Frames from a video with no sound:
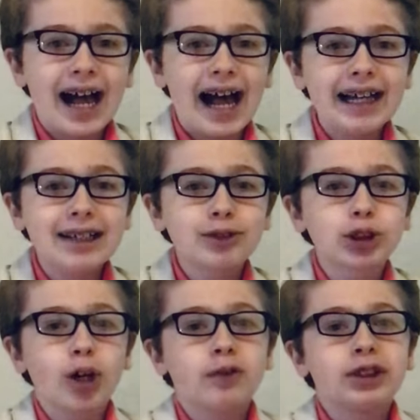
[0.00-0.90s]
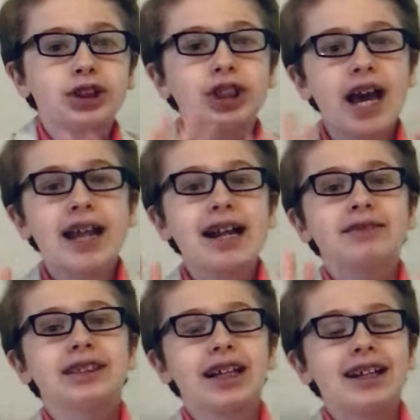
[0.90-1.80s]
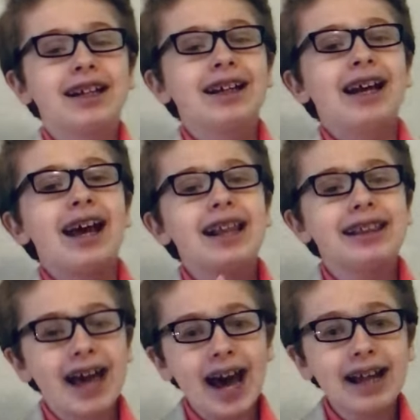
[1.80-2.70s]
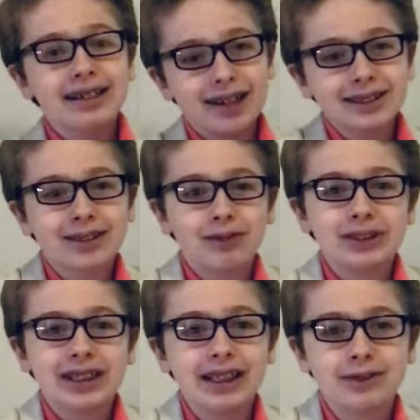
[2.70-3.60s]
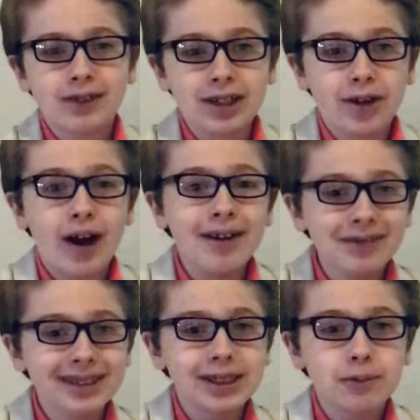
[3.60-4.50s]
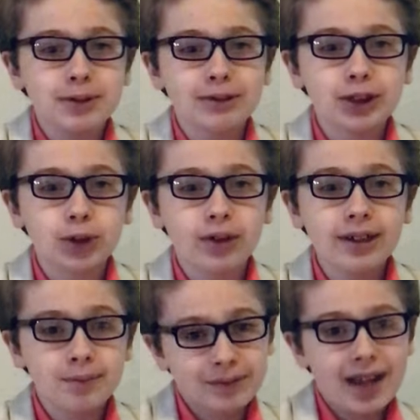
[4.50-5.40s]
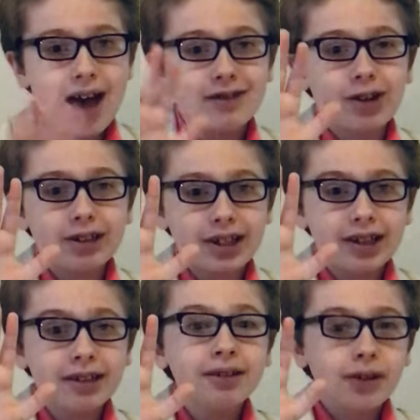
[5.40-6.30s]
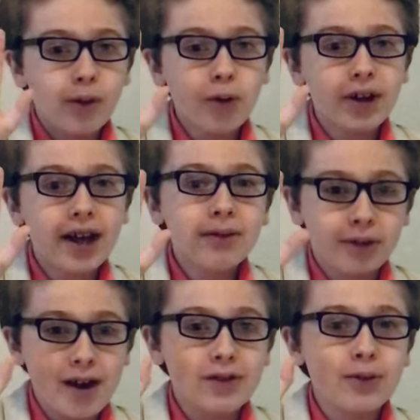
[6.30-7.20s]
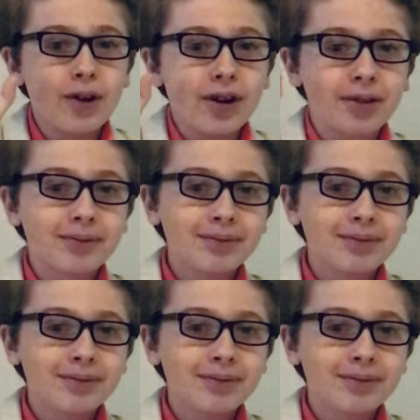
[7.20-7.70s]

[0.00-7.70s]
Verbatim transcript: I give Starfish 10 out of 10. And that does it for today's video. I really hope you enjoyed. Have a great day or night wherever you are.